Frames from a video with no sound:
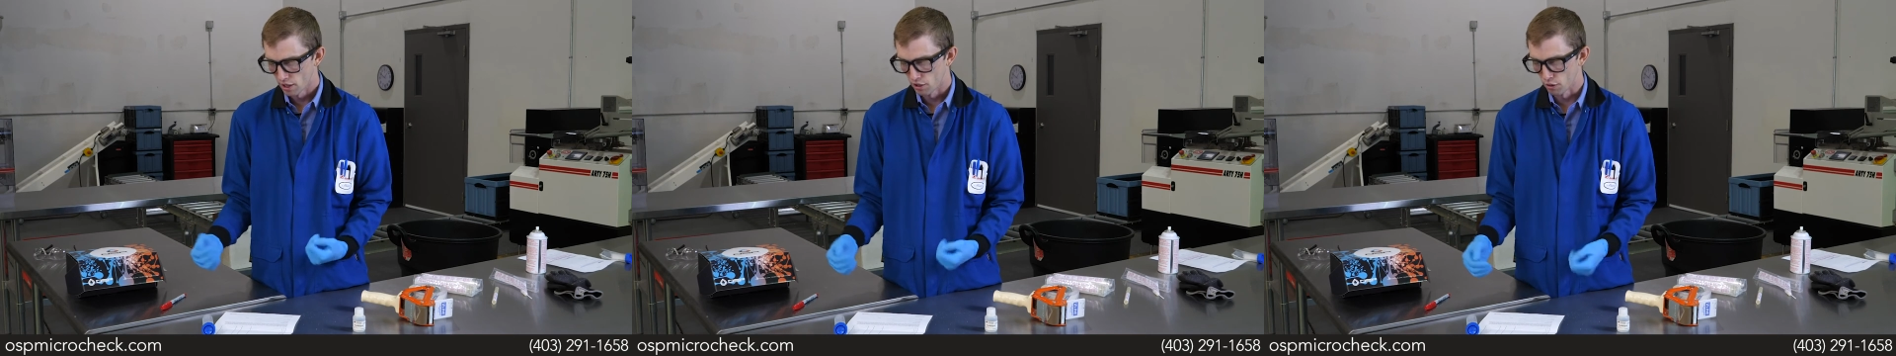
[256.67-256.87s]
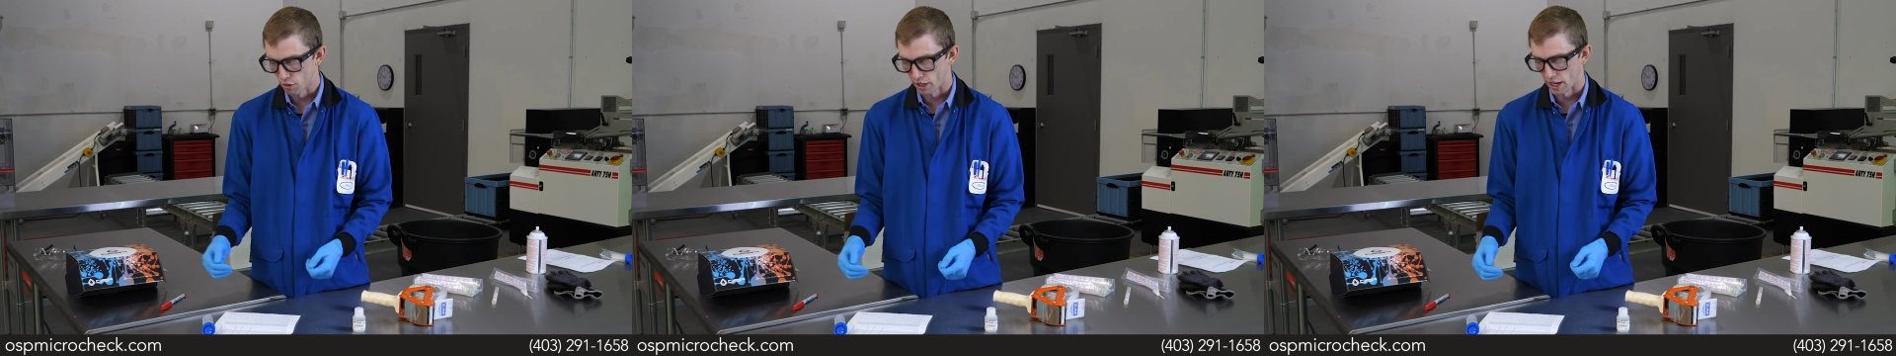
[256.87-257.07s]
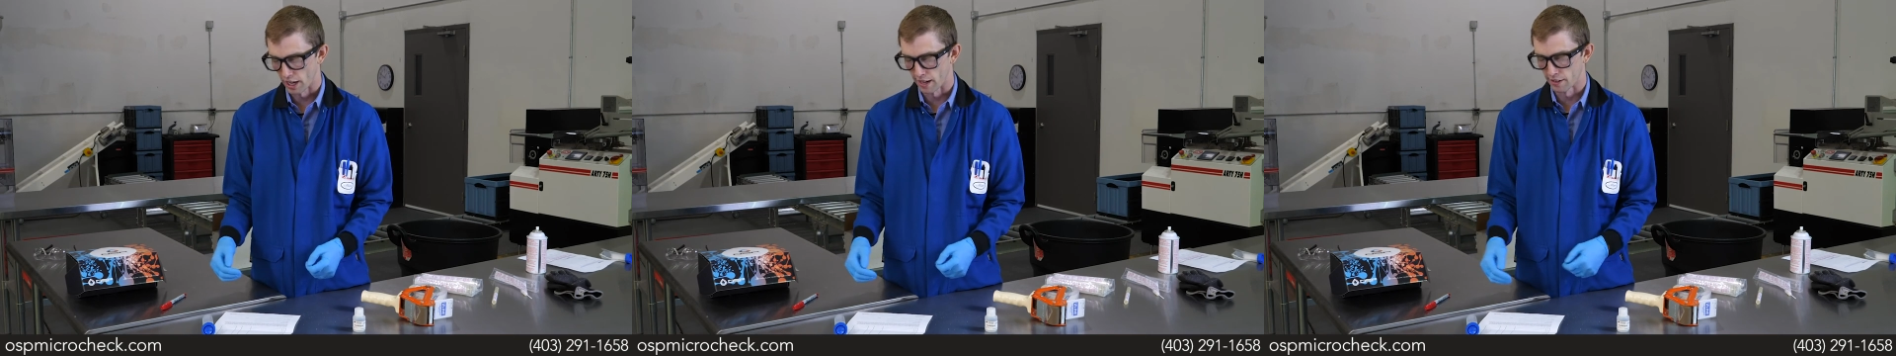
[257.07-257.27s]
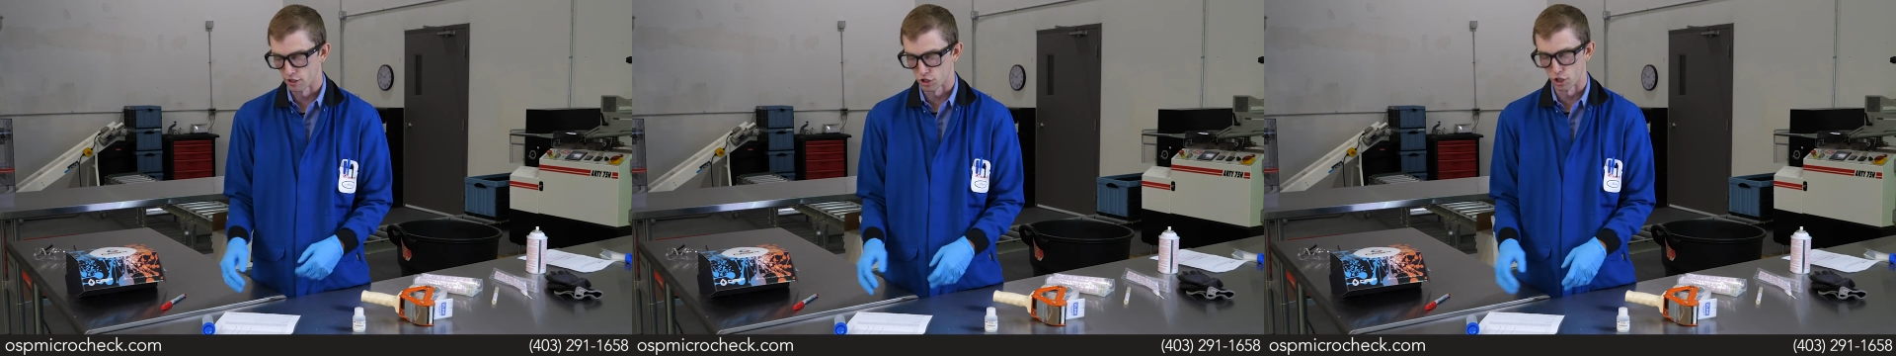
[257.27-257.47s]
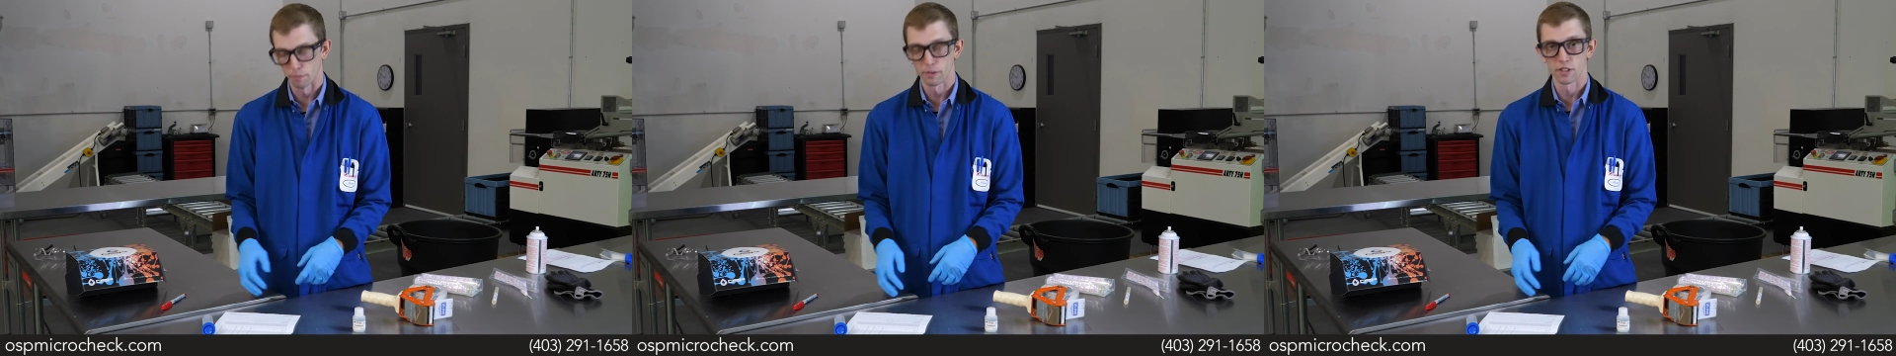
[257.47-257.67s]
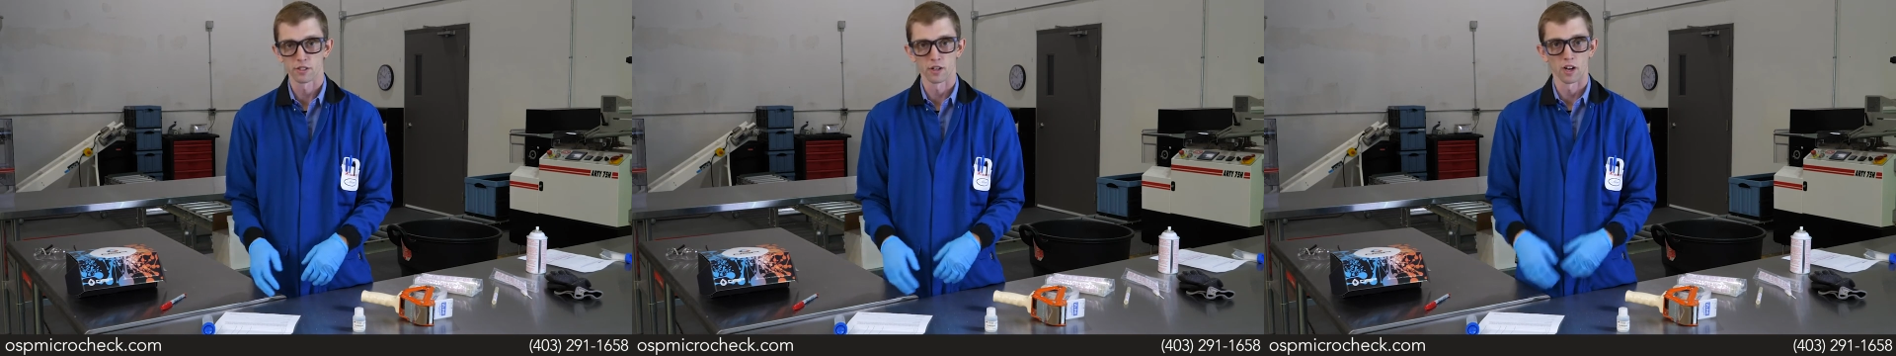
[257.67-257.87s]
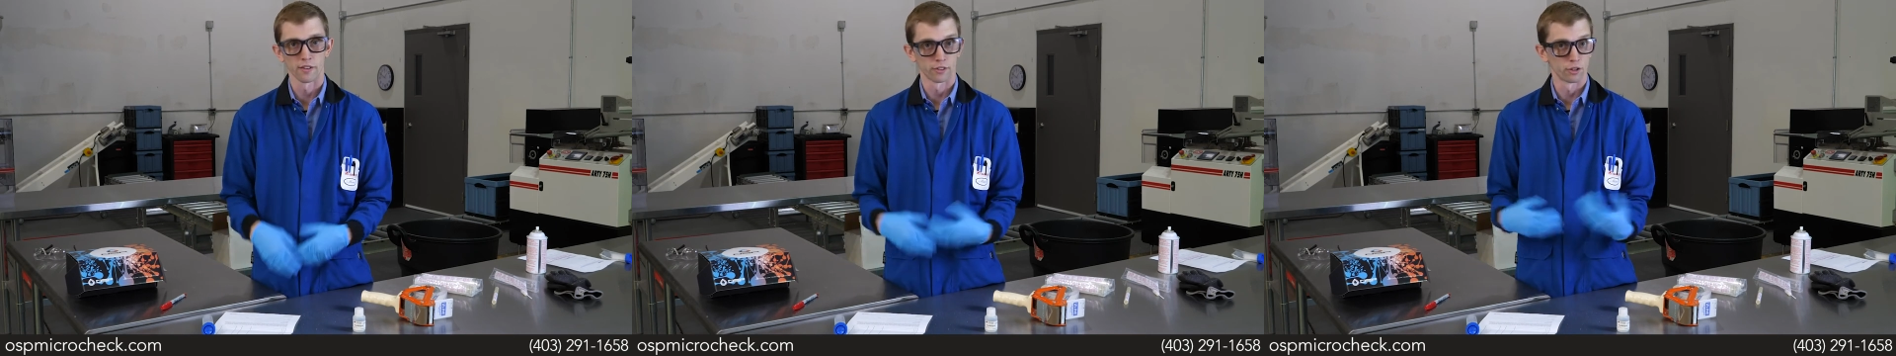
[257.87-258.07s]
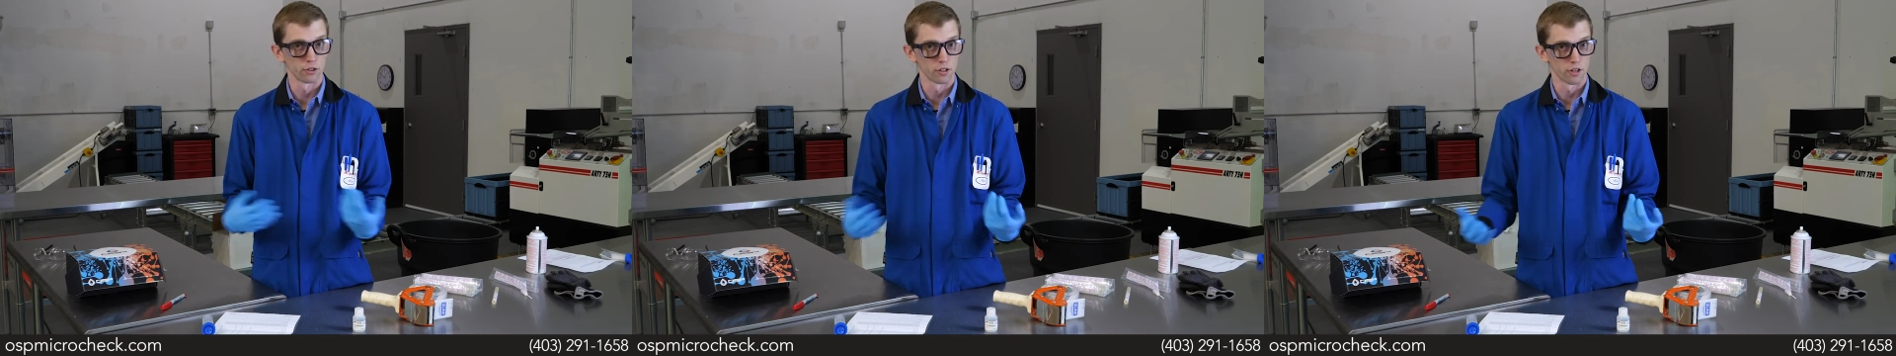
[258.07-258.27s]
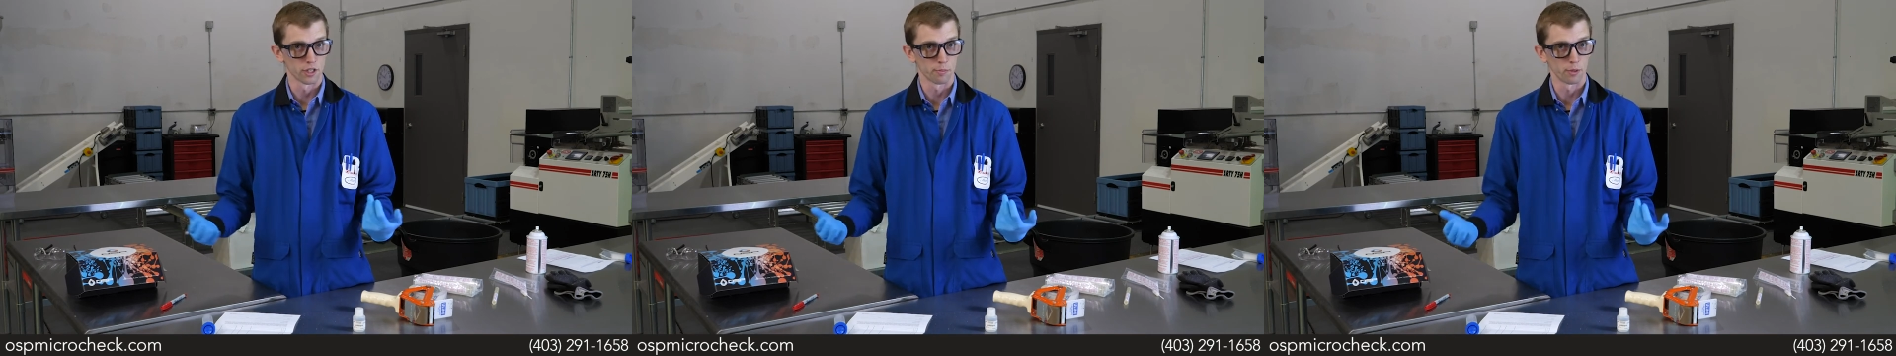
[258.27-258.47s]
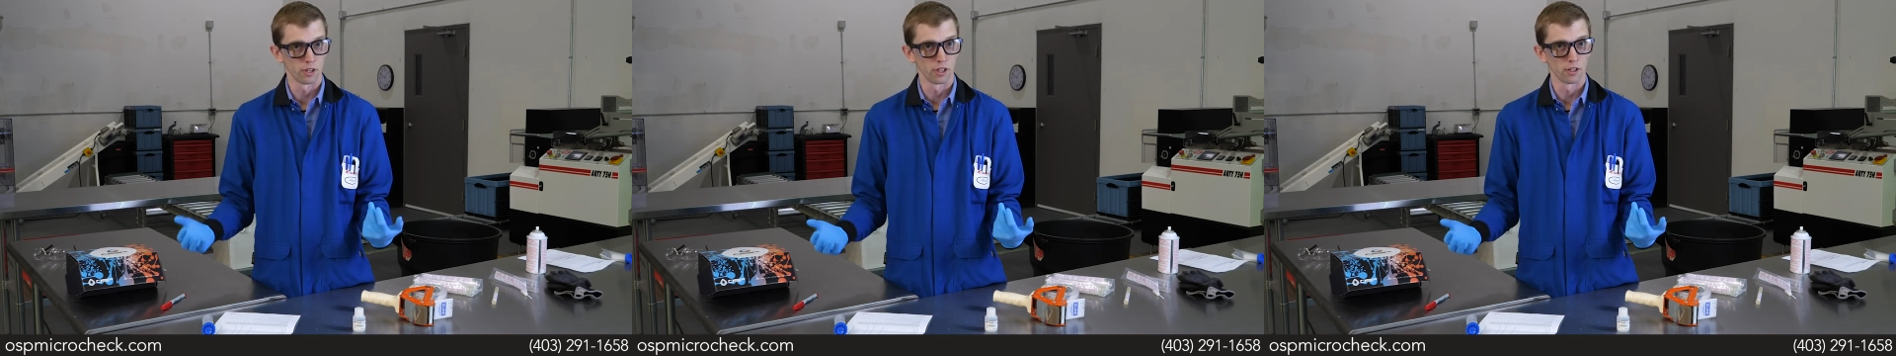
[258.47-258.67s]
You can ship this off to
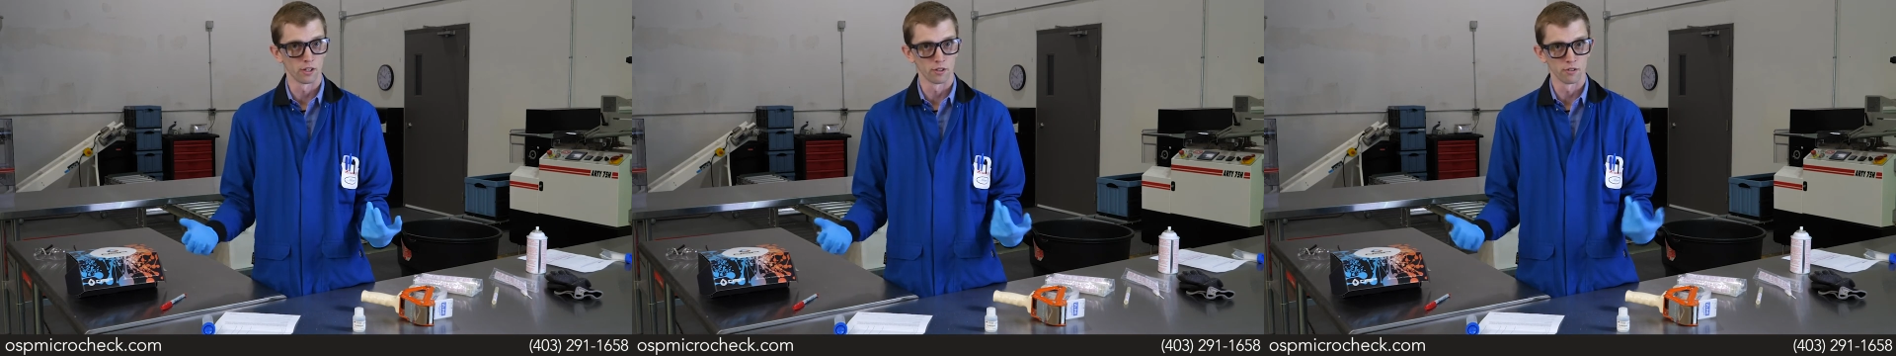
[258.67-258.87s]
OSP